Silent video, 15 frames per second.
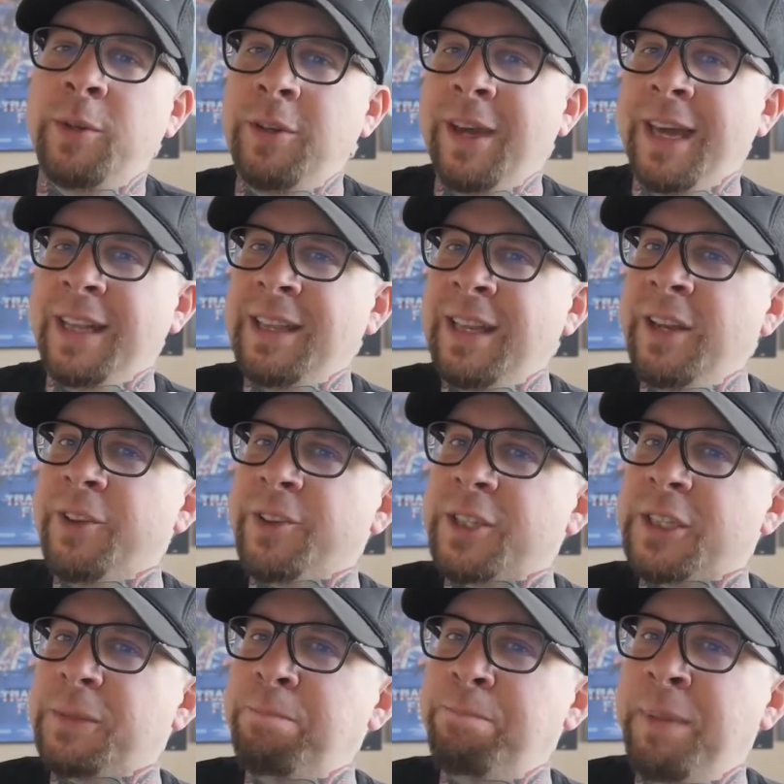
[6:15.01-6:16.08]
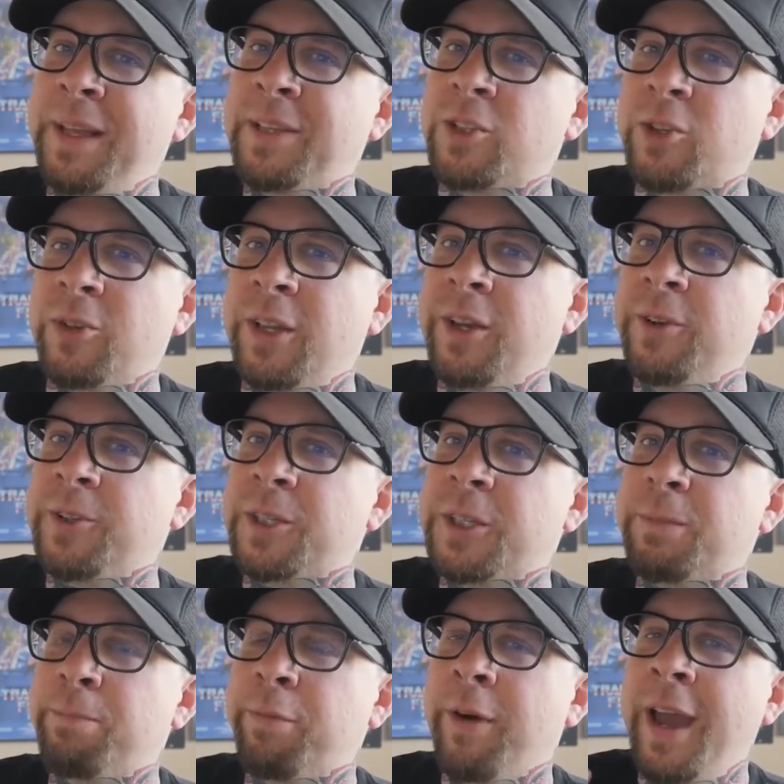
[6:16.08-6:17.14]
When you get little spits or little
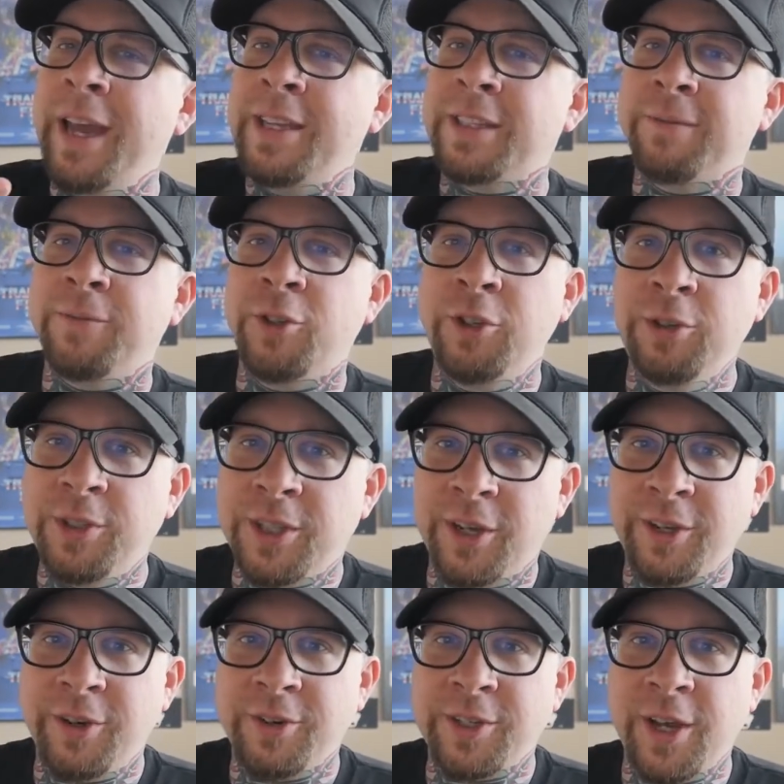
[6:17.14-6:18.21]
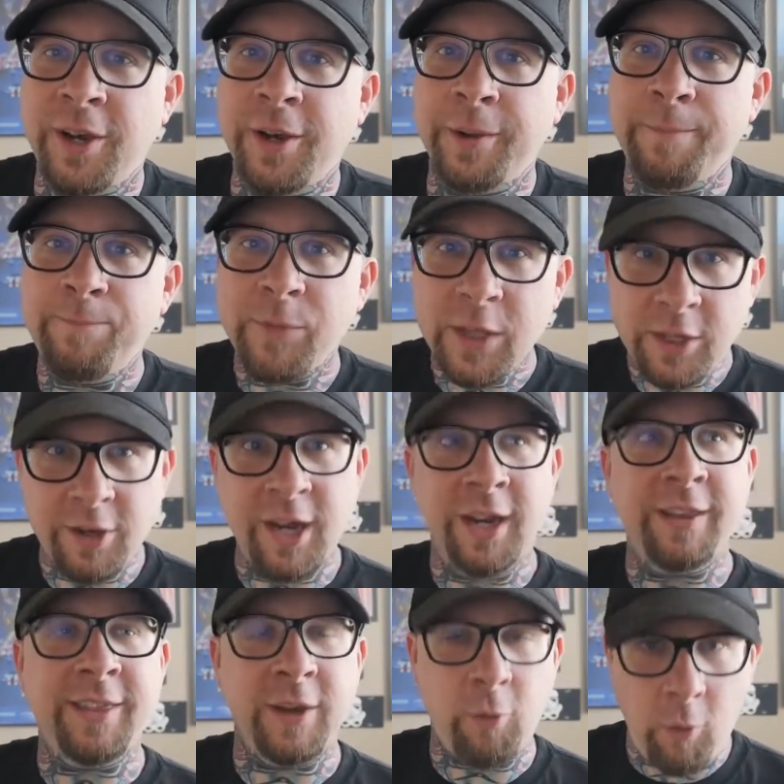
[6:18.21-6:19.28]
sprays of juice on your tongue, you
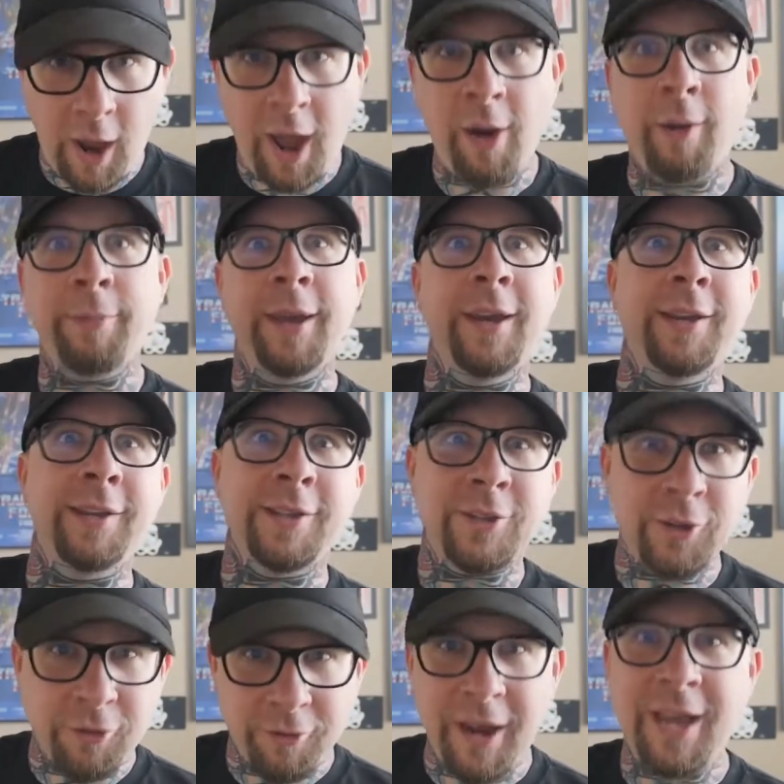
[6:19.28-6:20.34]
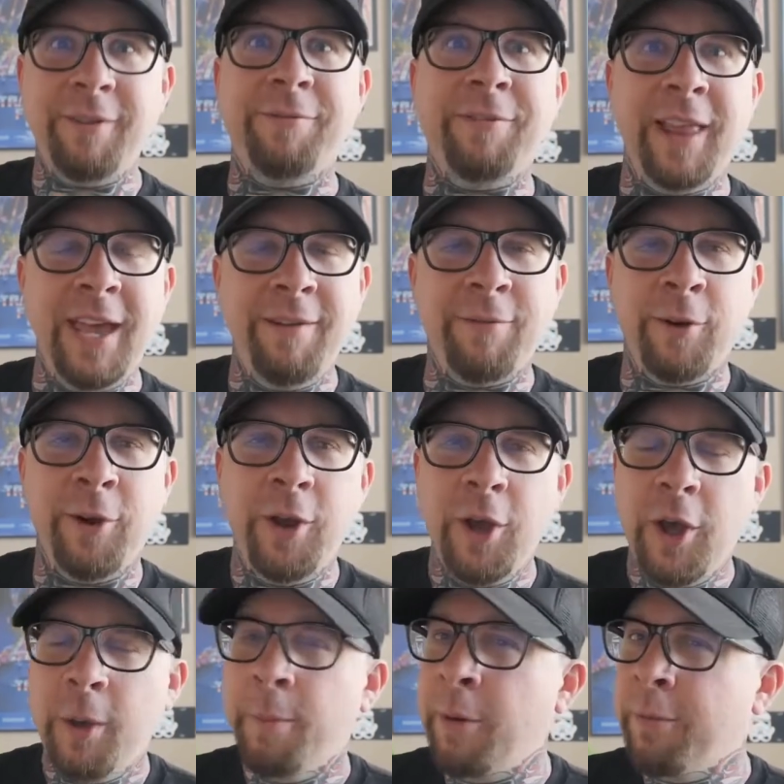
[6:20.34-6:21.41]
kind of think, wow, I'm getting this great flavor,
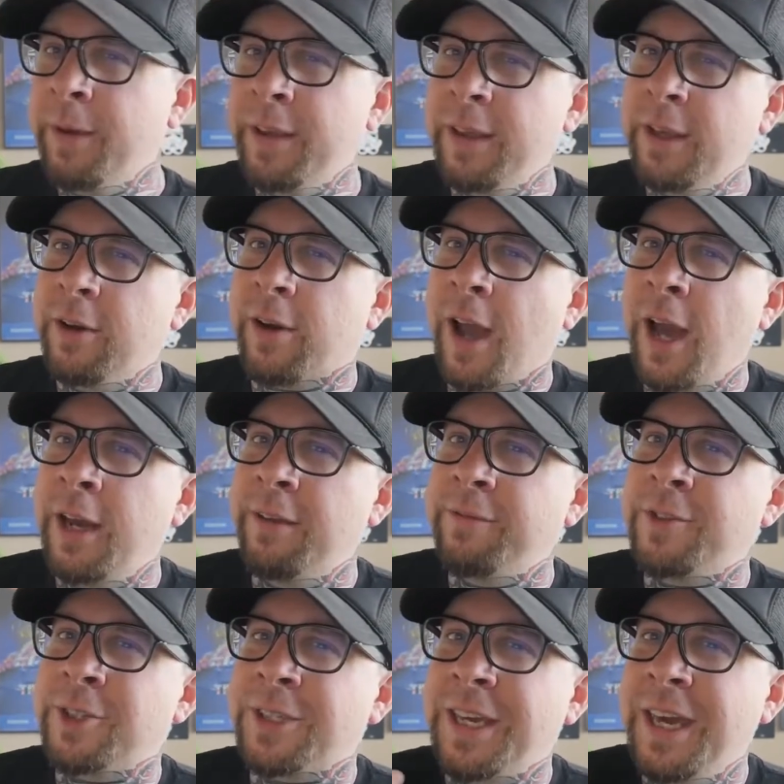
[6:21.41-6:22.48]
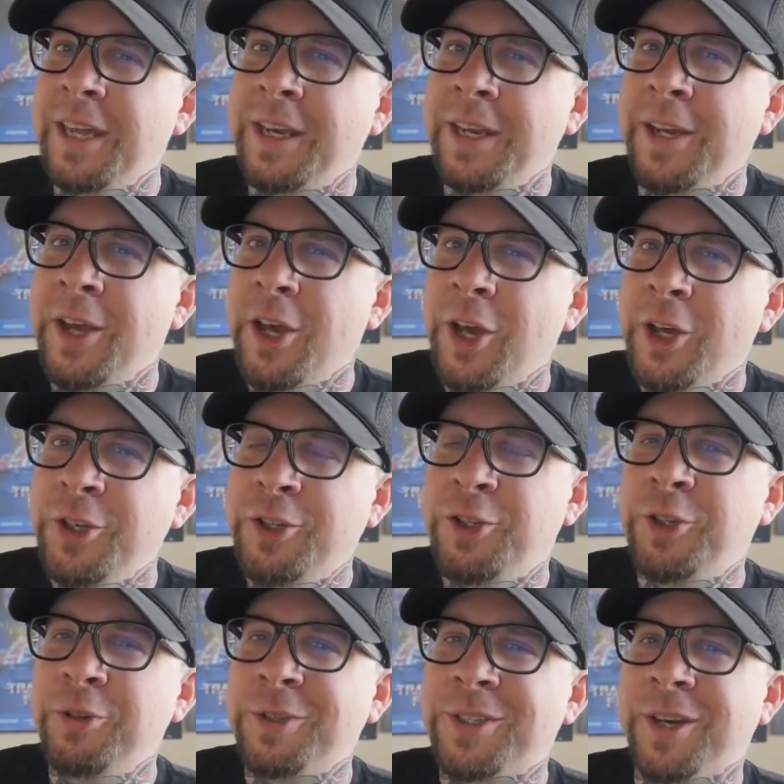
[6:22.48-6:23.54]
but really you're kind of just getting
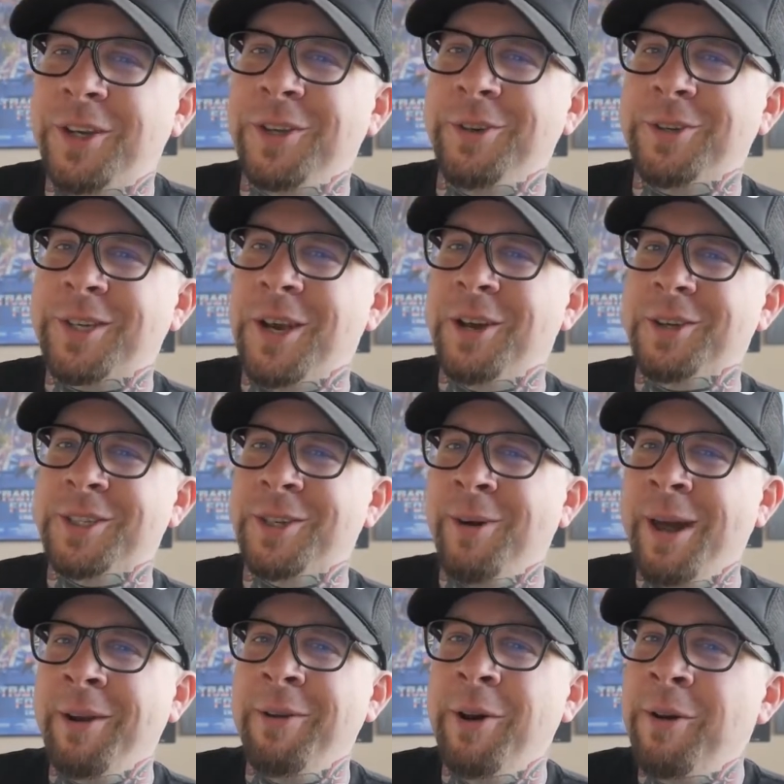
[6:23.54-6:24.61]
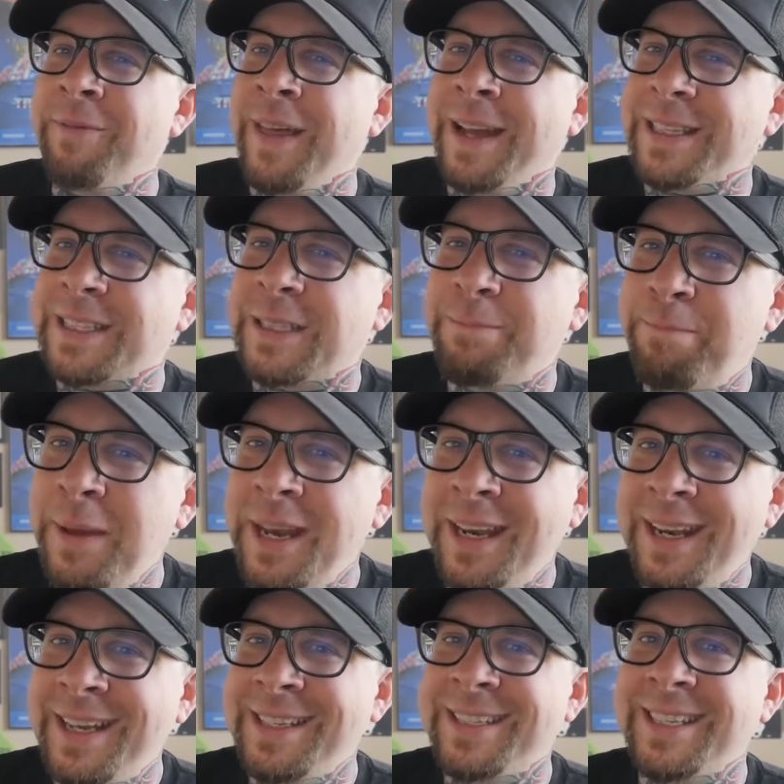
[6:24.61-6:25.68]
juice on your tongue. So I don't know if that
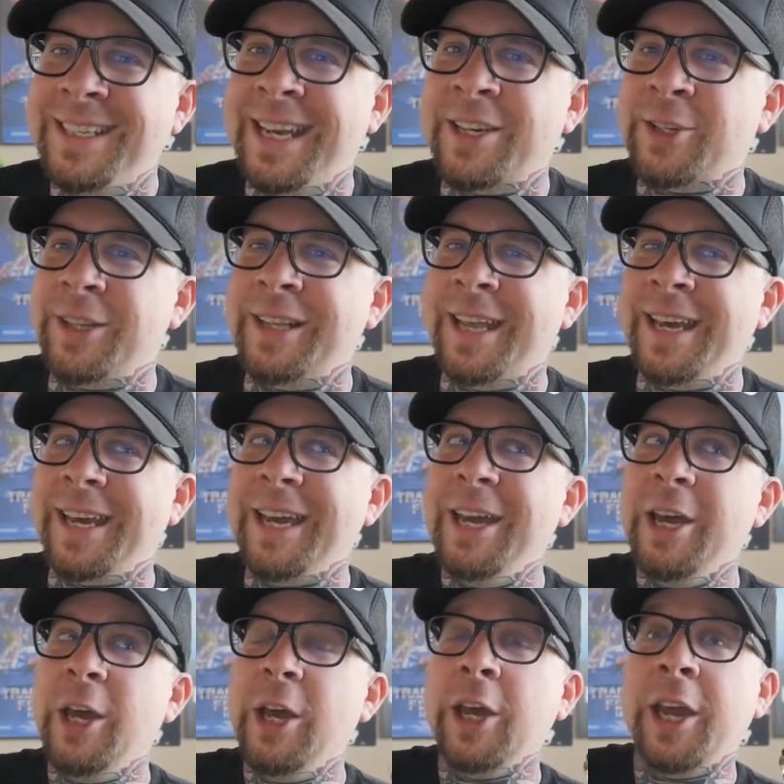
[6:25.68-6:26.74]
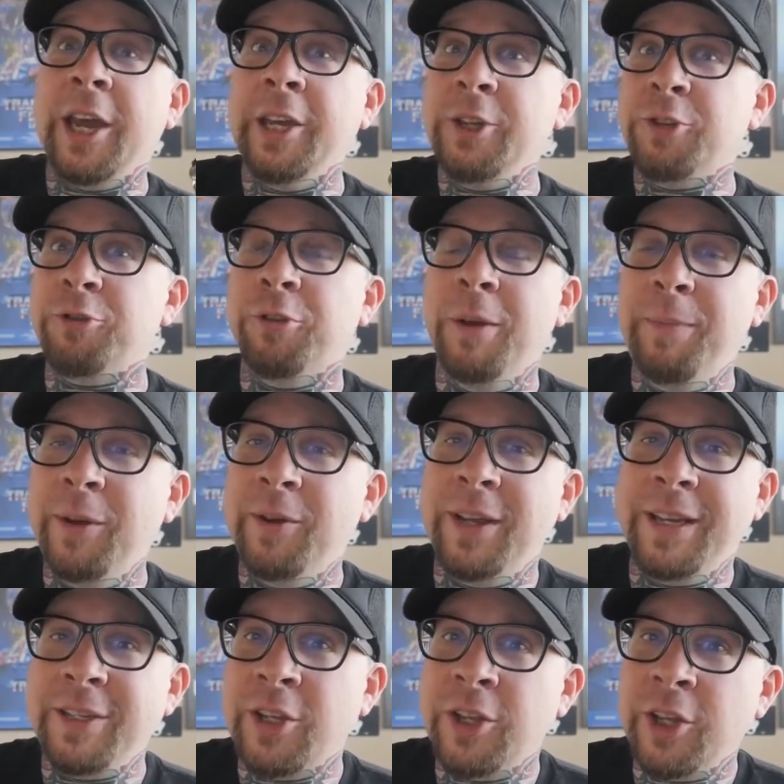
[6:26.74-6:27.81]
spittiness is actually like
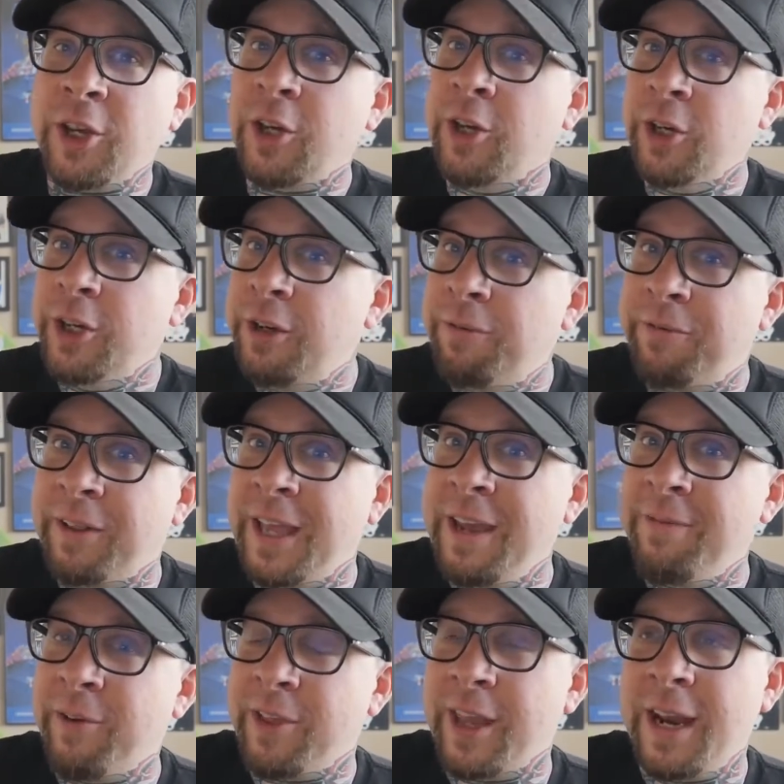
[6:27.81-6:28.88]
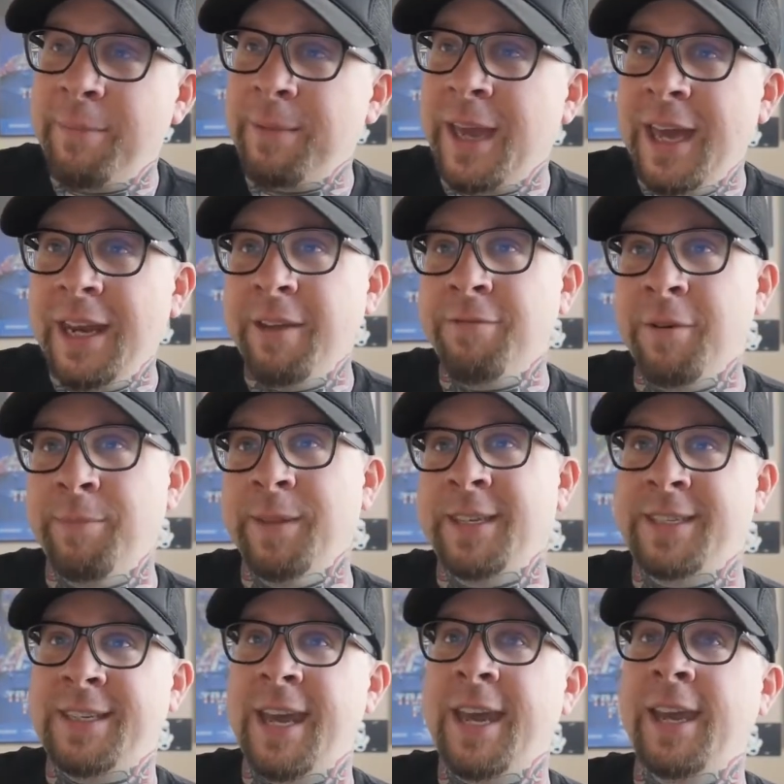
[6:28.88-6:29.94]
contributing to the good flavor that I'm getting from
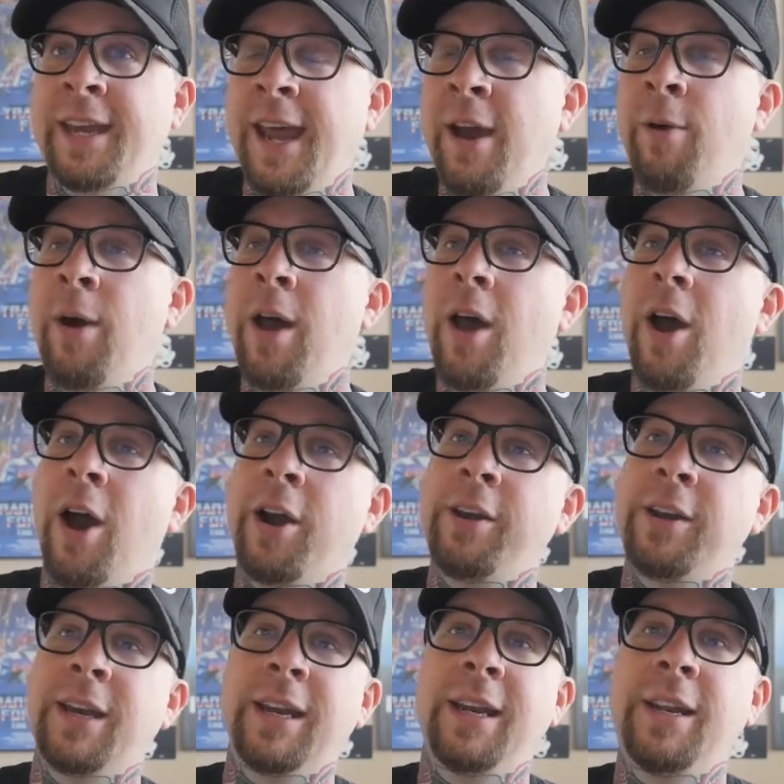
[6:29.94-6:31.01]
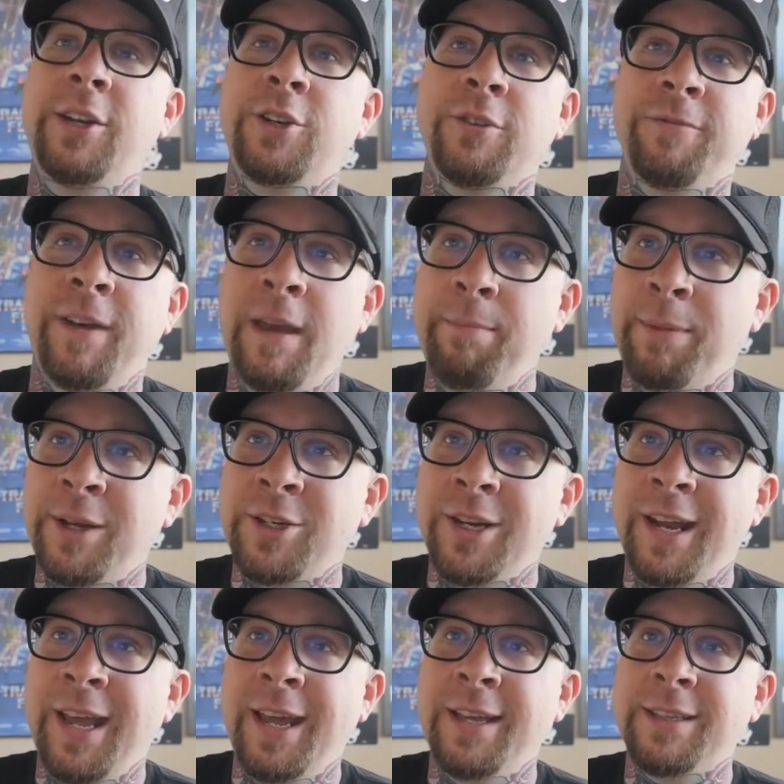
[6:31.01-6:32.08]
this tank. Now, are you going to need your vape budget
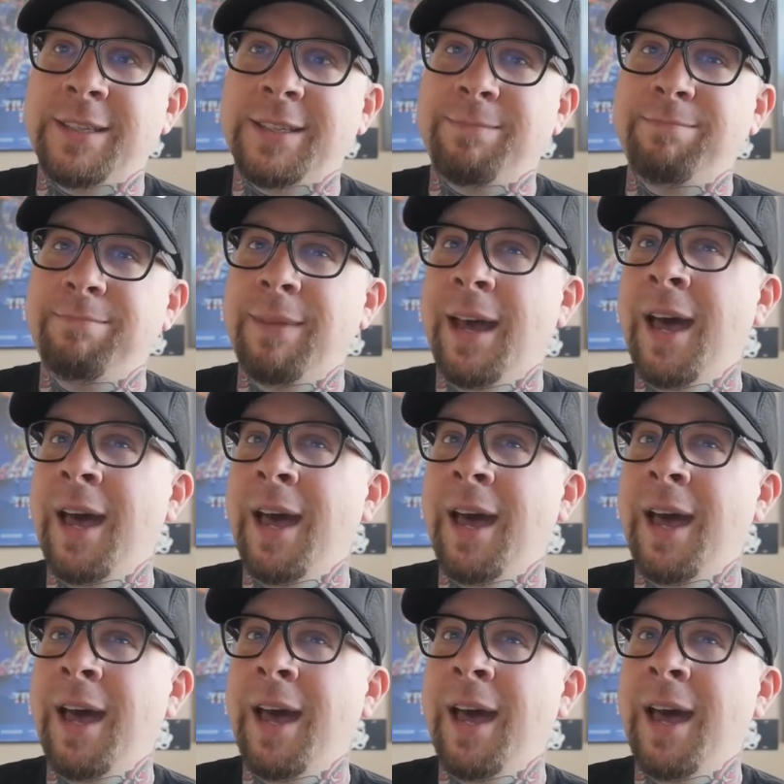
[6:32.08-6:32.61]
hands?